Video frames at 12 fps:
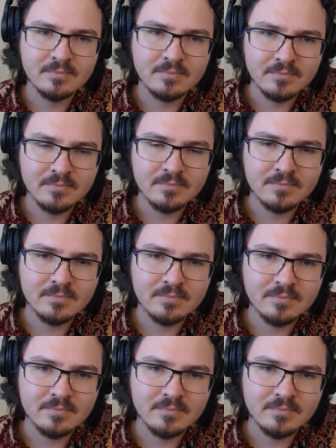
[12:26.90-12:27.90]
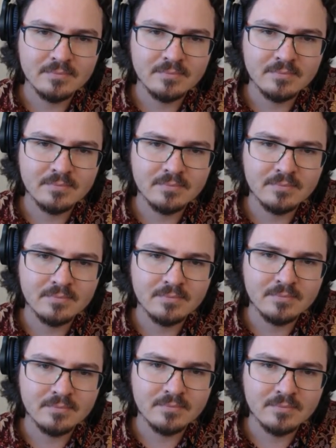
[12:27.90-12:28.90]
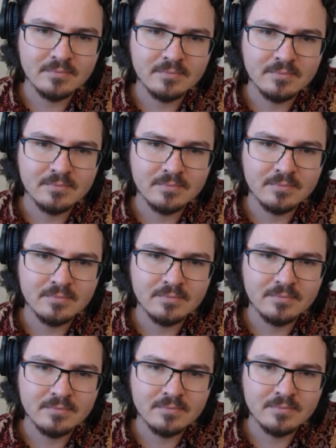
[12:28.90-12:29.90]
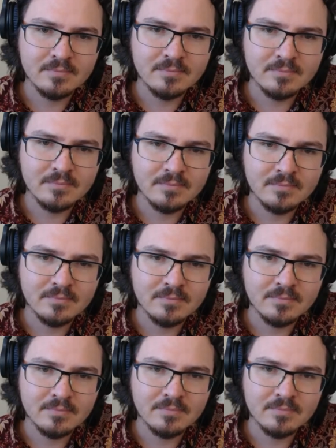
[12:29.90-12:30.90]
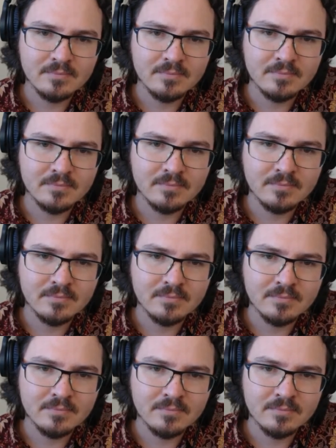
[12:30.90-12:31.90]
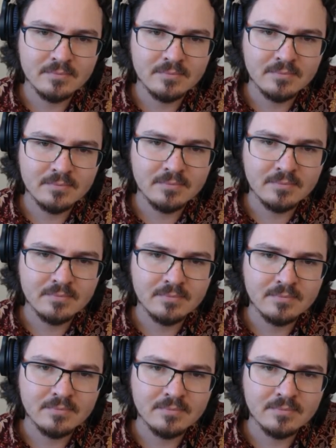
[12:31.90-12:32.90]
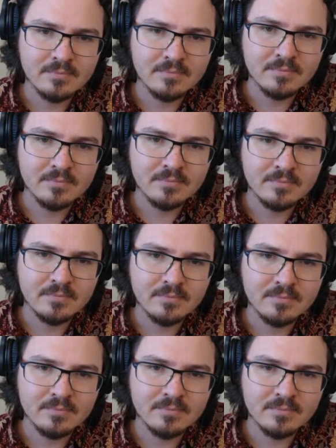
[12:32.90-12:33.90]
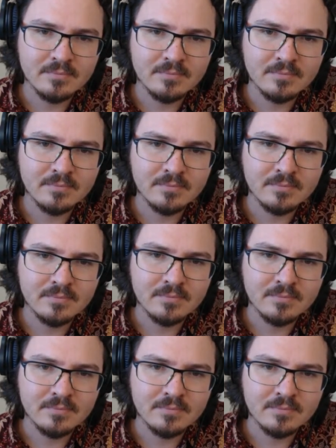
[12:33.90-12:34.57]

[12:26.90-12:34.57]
No words are spoken by the person on screen.